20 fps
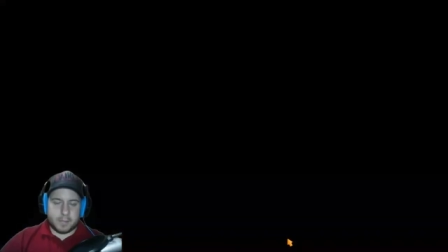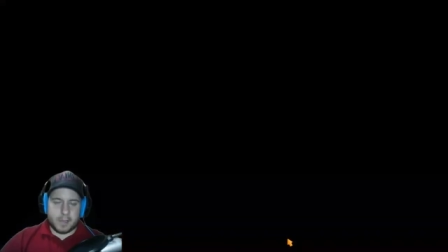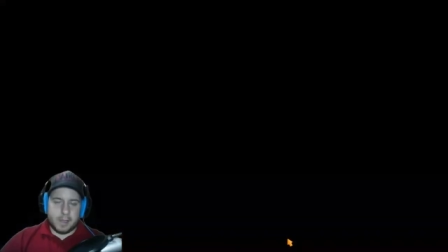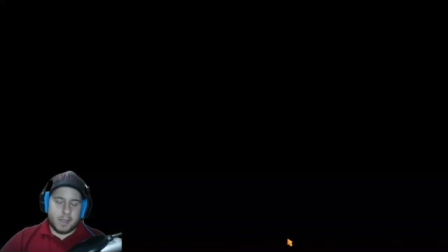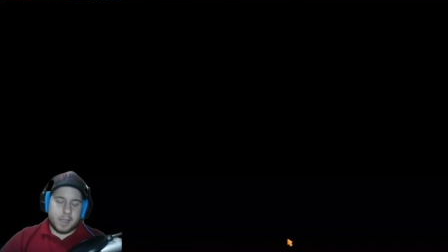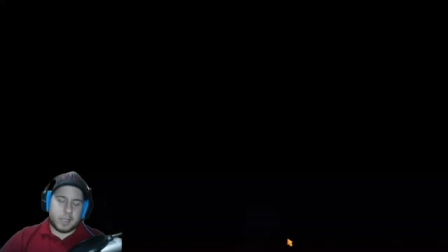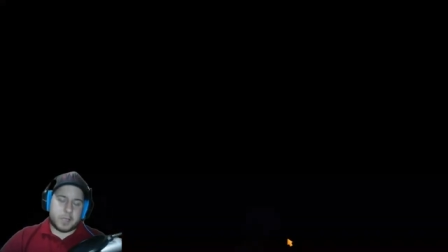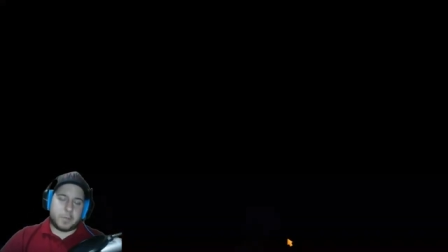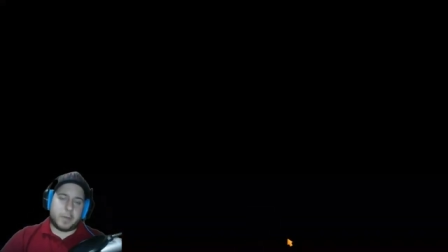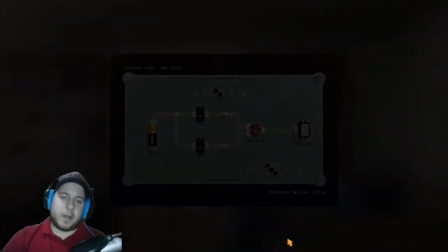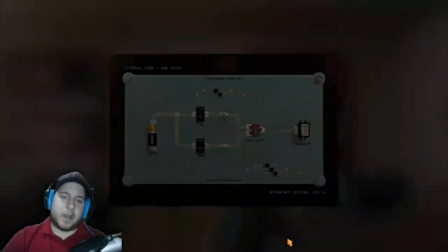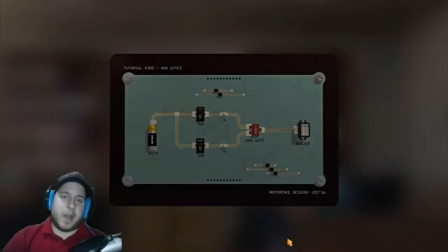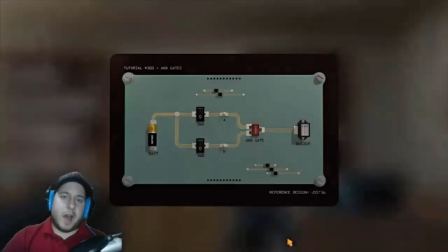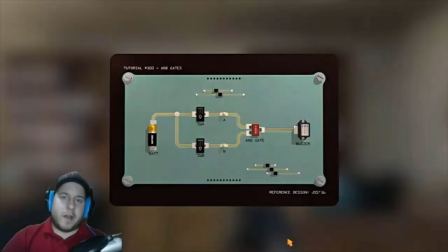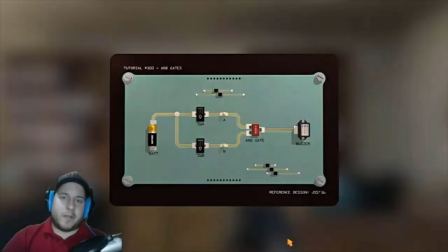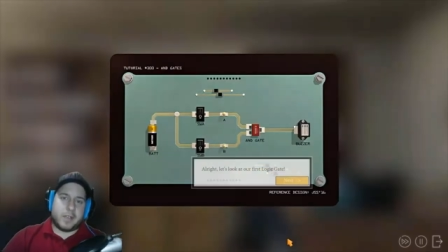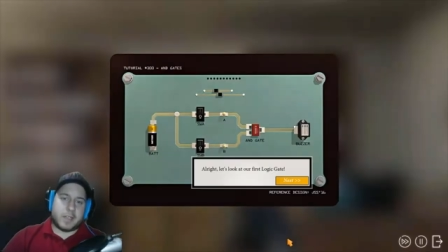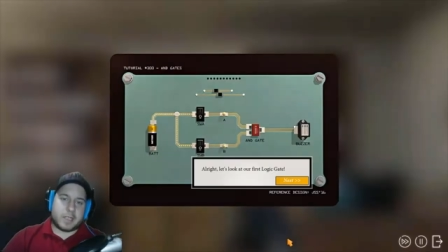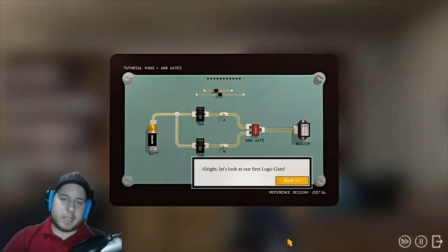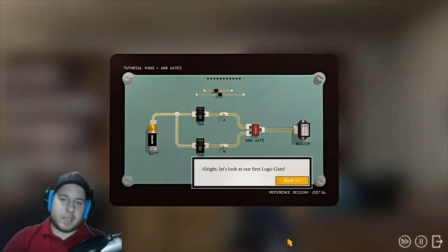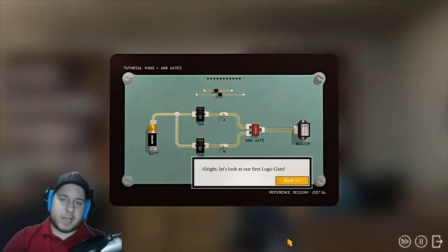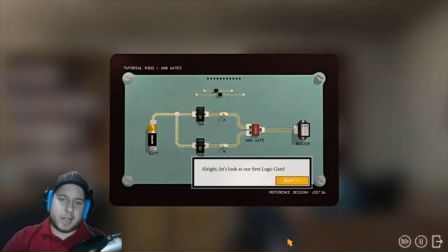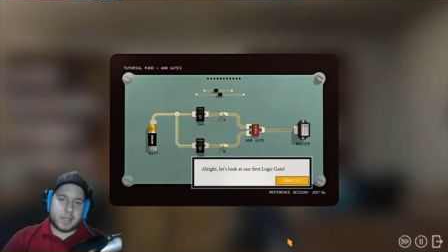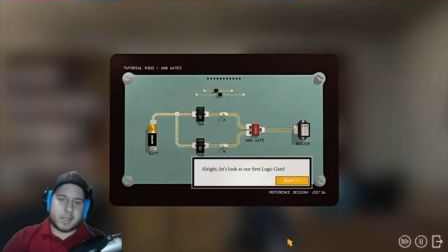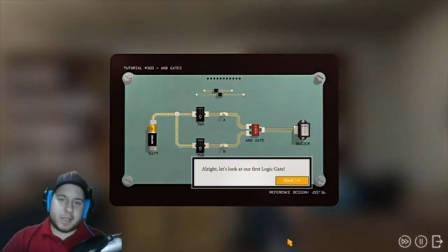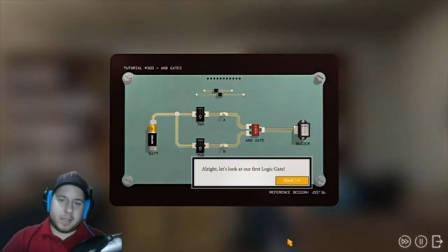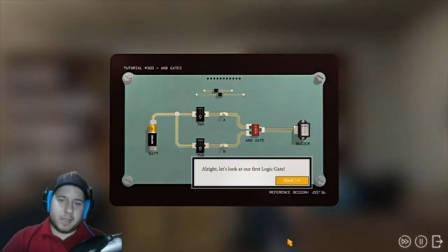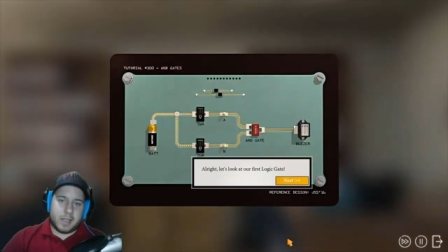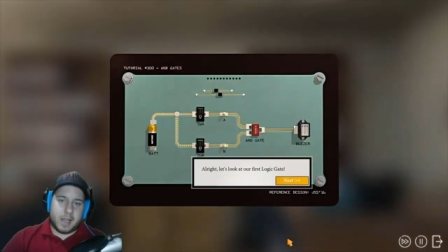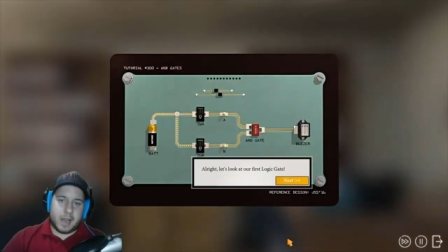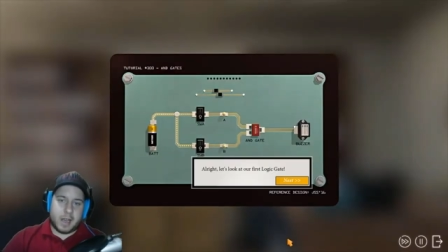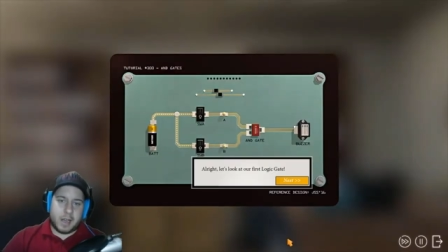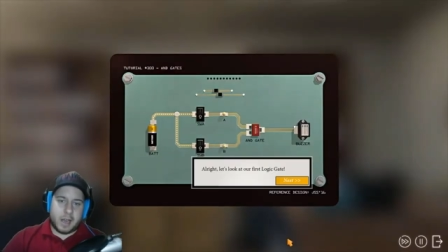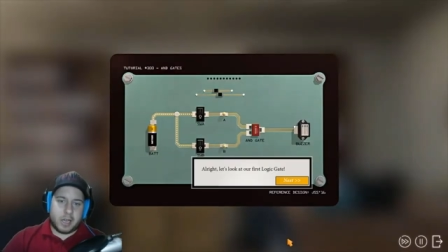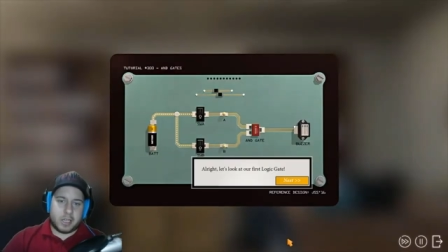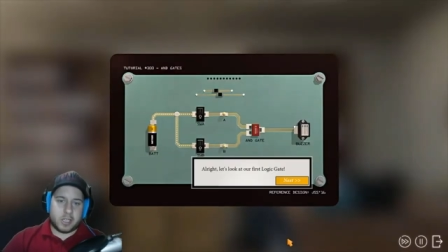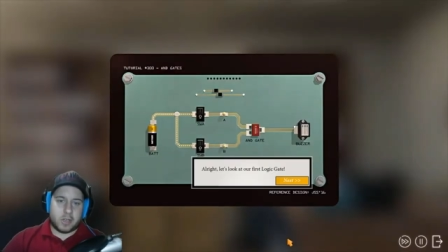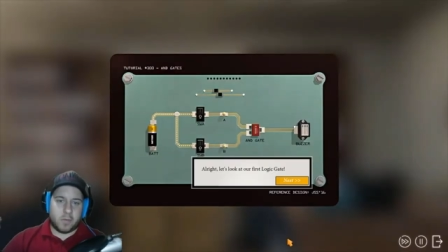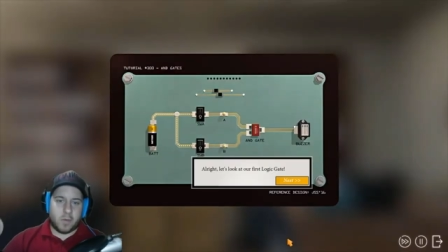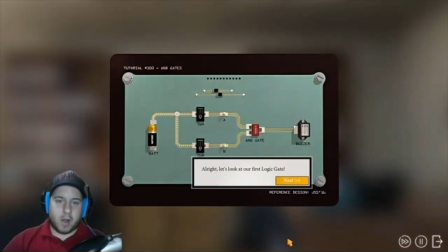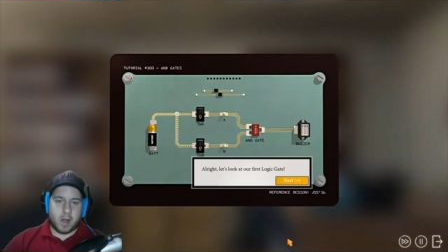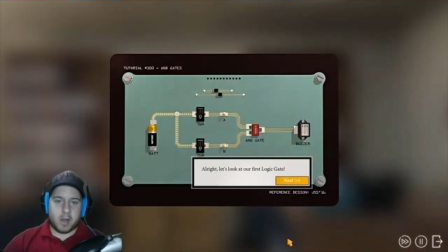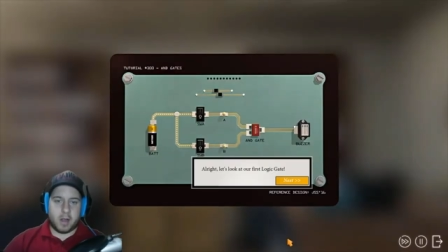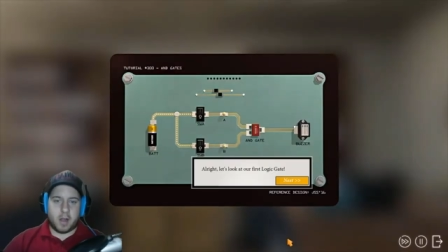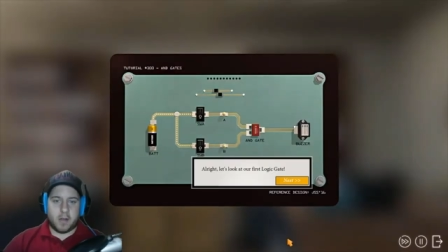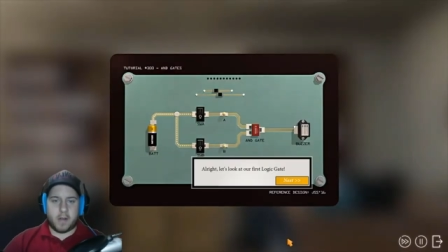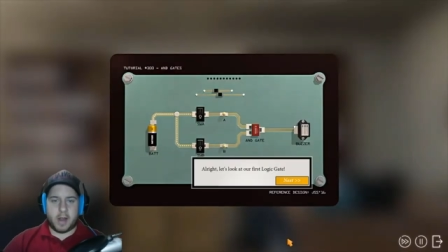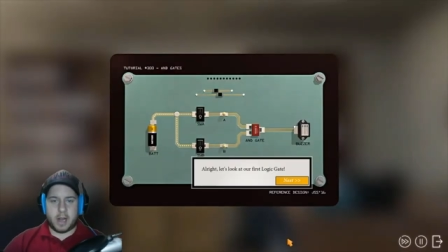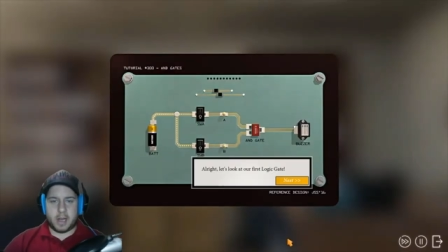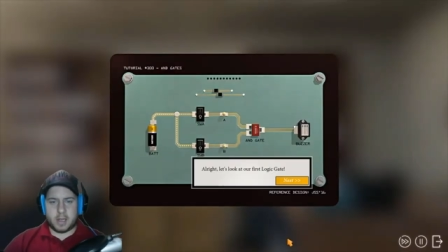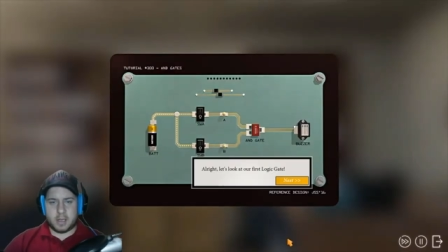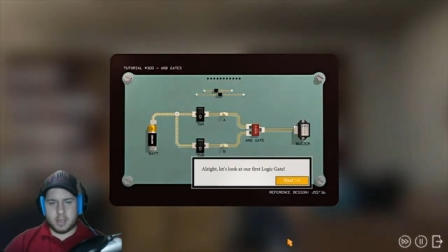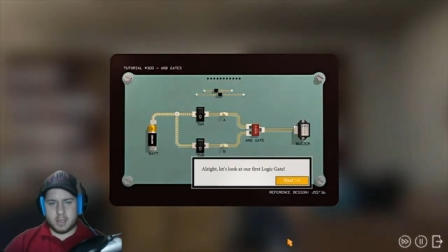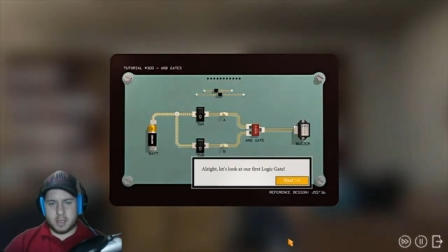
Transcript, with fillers: it's pretty obvious. Cut the detonation wire. Alright.